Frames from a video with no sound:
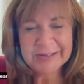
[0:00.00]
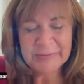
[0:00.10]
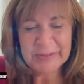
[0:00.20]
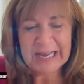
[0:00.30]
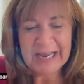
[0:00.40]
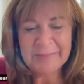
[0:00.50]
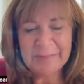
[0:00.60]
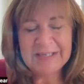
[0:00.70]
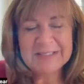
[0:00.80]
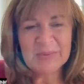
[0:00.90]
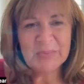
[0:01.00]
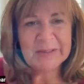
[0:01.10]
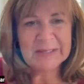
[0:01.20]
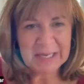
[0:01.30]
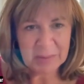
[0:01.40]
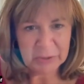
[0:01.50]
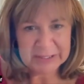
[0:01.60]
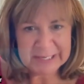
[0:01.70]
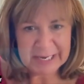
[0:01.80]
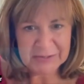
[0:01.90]
when I meet someone that's had
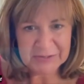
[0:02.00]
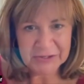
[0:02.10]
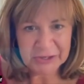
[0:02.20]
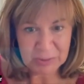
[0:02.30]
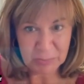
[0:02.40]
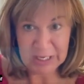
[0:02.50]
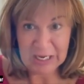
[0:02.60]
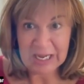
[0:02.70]
breast cancer, and we can